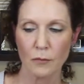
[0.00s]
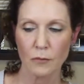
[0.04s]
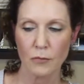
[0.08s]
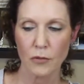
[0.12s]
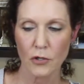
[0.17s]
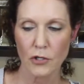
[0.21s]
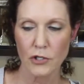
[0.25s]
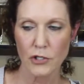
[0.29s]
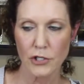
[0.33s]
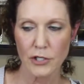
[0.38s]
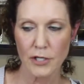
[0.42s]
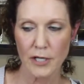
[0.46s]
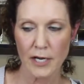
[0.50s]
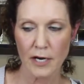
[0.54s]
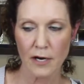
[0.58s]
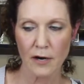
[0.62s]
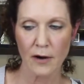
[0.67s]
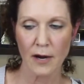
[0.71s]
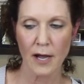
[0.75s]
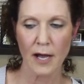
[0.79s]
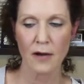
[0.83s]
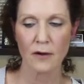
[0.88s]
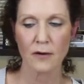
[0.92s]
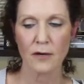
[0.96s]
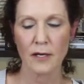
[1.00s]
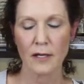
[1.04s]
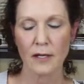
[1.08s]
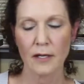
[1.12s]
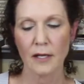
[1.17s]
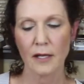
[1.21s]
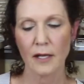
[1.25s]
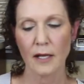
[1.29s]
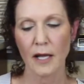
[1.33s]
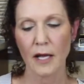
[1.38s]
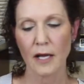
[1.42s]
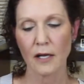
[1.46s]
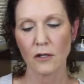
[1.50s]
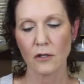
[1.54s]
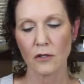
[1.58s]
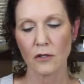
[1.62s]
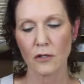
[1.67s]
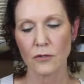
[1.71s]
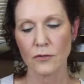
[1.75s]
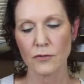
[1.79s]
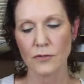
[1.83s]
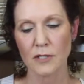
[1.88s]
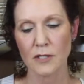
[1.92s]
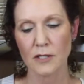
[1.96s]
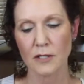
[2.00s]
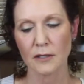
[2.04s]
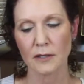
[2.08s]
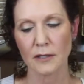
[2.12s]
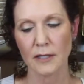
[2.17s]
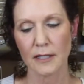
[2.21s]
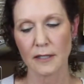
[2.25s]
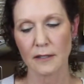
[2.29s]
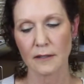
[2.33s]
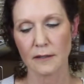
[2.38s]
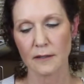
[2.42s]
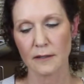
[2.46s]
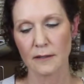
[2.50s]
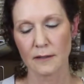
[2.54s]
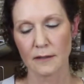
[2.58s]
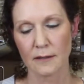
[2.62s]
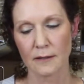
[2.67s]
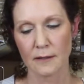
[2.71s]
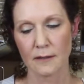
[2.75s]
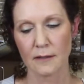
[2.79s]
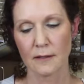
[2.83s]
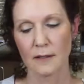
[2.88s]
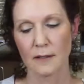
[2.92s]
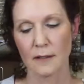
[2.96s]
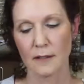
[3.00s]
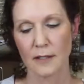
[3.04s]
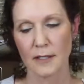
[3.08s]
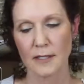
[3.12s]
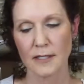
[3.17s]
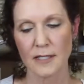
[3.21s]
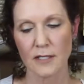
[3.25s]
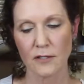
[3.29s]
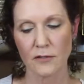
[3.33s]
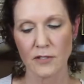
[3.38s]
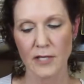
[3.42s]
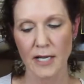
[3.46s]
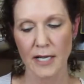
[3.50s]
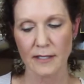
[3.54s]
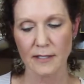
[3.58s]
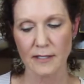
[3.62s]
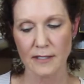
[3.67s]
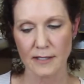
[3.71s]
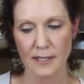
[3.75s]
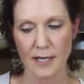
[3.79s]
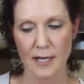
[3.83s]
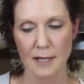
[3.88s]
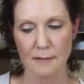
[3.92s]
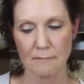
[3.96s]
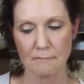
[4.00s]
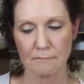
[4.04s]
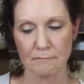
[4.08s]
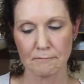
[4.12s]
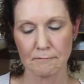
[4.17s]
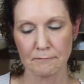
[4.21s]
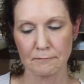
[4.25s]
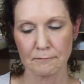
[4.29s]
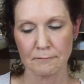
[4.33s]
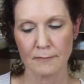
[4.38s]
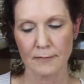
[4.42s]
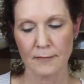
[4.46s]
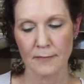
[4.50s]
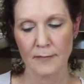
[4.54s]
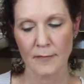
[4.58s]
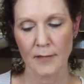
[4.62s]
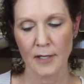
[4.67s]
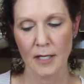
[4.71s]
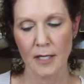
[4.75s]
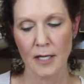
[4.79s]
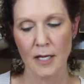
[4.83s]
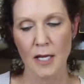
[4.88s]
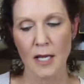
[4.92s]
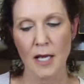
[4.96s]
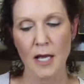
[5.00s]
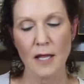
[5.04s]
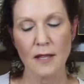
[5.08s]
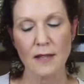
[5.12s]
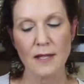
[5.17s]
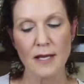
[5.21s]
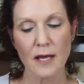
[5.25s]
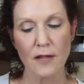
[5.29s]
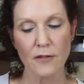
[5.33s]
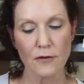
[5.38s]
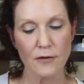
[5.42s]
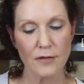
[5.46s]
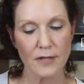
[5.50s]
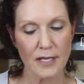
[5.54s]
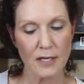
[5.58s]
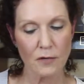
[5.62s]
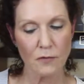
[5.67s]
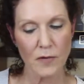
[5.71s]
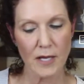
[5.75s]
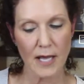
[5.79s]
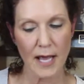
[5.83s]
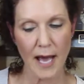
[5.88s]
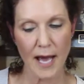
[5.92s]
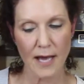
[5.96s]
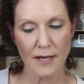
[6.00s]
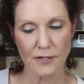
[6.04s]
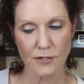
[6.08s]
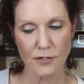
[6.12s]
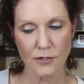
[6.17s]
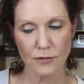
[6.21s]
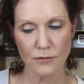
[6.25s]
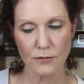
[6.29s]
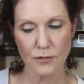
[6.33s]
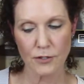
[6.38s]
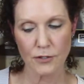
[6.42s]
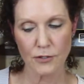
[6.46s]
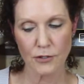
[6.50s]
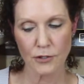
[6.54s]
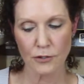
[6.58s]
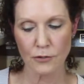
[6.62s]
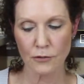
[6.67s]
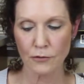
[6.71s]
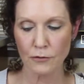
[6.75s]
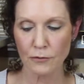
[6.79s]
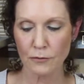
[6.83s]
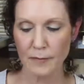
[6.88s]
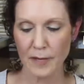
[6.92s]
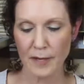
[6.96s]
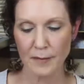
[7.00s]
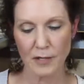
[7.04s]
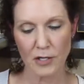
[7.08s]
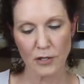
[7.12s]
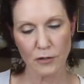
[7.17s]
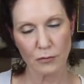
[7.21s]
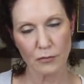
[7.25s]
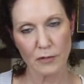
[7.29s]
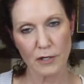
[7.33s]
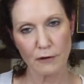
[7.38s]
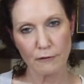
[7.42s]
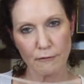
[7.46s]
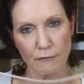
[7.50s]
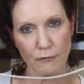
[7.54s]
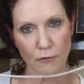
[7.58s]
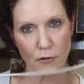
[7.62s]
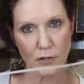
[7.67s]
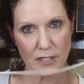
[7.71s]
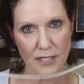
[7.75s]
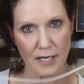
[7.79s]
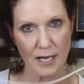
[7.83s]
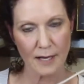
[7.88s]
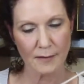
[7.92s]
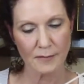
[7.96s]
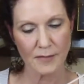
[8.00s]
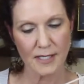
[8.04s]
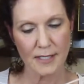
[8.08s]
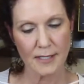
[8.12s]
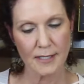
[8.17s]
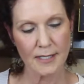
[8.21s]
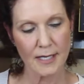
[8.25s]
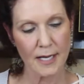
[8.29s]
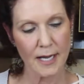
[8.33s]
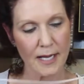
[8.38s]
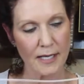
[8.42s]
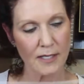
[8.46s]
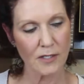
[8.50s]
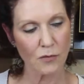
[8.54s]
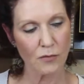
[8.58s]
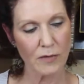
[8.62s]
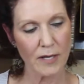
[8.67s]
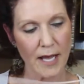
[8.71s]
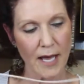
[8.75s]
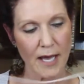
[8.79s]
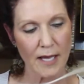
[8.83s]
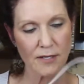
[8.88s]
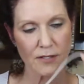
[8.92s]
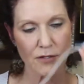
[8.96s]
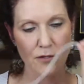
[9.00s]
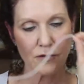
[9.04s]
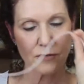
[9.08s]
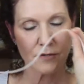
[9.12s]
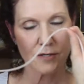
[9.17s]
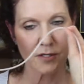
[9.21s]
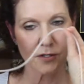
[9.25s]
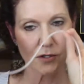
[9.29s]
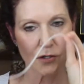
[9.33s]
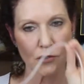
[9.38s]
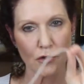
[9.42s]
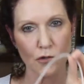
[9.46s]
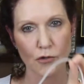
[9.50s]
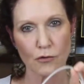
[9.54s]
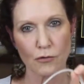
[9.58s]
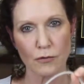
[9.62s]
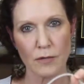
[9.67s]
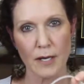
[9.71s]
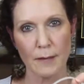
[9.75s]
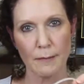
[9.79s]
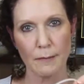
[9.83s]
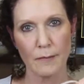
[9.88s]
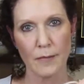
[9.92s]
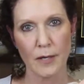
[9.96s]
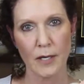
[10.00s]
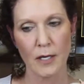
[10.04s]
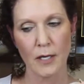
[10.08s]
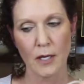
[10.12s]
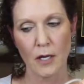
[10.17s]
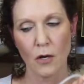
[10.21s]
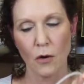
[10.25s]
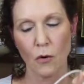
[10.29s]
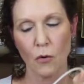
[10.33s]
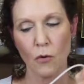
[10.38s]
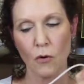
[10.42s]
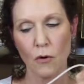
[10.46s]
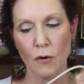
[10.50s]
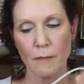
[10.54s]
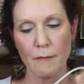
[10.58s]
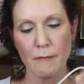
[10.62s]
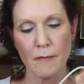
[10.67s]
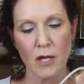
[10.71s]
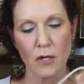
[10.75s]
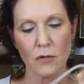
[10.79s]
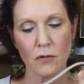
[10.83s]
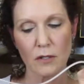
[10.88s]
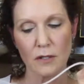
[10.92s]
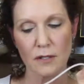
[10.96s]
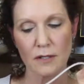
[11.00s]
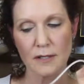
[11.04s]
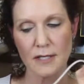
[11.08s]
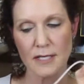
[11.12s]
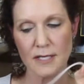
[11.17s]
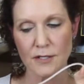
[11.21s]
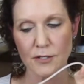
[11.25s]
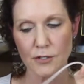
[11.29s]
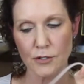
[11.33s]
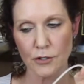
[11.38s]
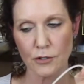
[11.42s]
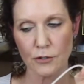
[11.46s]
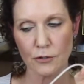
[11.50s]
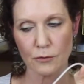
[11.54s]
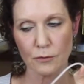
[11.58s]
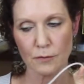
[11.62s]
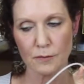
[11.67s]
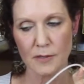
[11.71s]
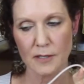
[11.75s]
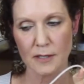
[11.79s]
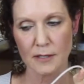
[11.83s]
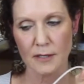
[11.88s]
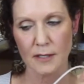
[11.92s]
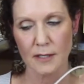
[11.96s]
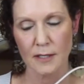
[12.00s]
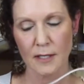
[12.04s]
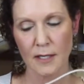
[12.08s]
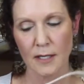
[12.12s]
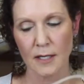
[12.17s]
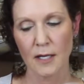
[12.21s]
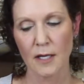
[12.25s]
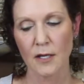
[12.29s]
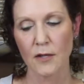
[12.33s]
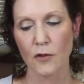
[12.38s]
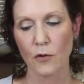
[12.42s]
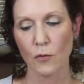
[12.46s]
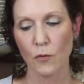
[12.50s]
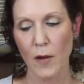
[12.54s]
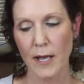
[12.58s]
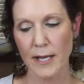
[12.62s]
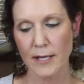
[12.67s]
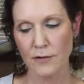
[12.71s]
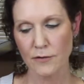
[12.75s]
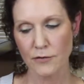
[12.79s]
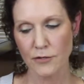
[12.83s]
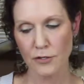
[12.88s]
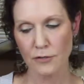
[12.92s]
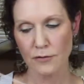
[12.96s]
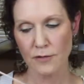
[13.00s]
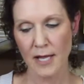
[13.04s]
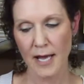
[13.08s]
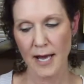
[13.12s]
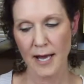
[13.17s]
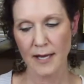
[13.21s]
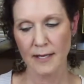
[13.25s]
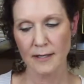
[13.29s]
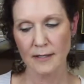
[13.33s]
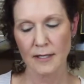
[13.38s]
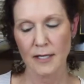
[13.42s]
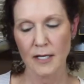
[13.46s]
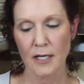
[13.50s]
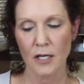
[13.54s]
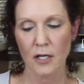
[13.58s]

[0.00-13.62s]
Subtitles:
push the air out, and close the lid until next time. The other thing we ask you to do, maybe 3 or 4 times a day, is we ask you to strip or milk these tubes. The way you do that,